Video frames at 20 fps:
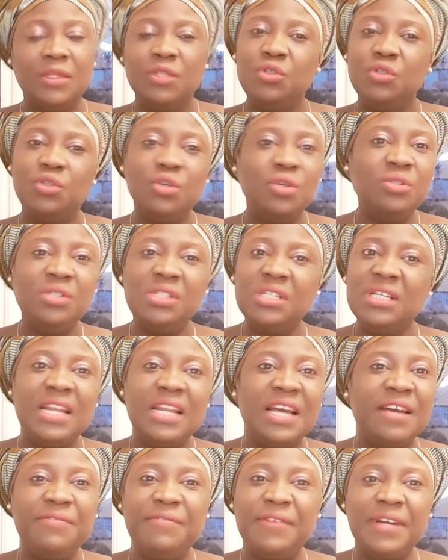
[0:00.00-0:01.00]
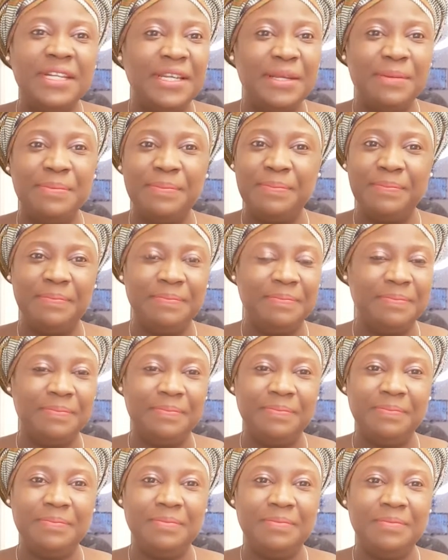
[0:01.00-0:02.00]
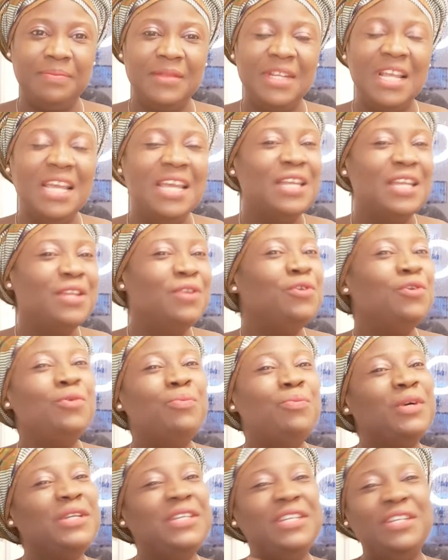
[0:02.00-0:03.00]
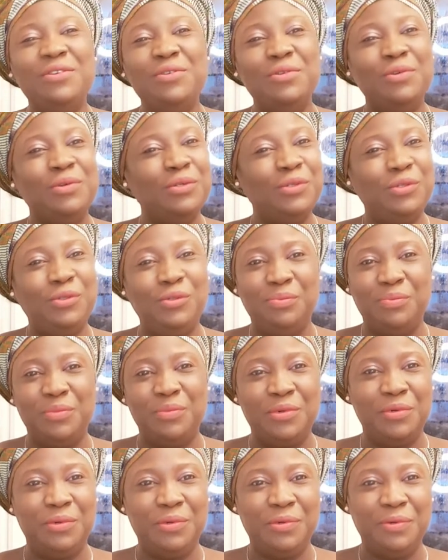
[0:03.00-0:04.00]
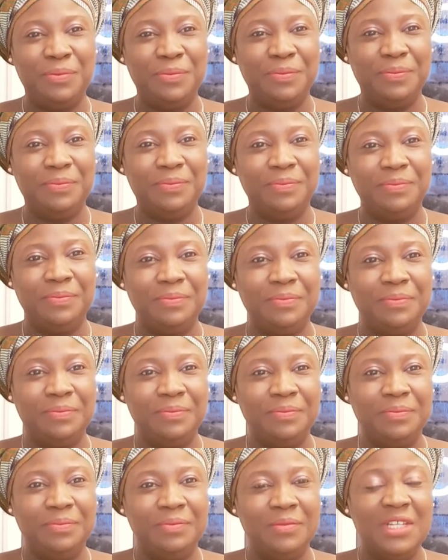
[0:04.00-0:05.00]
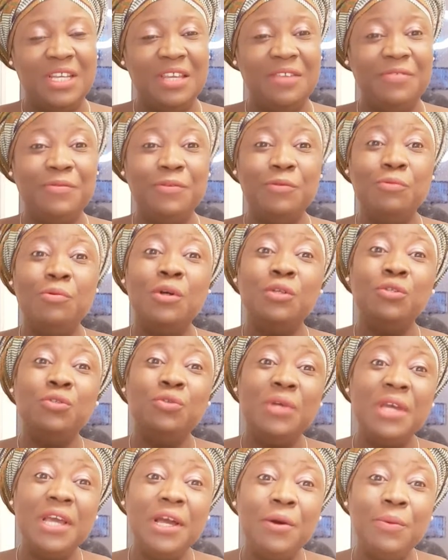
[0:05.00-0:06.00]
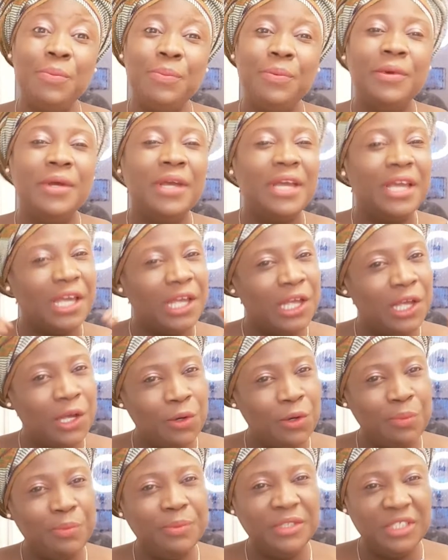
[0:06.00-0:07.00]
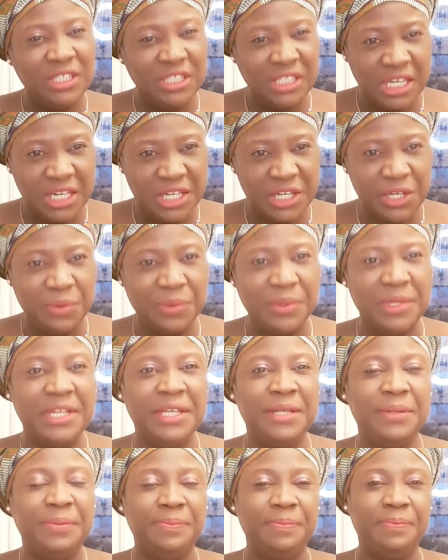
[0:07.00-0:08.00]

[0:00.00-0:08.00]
Don't laugh at them. Nobody knows tomorrow. If you want to help, help genuinely.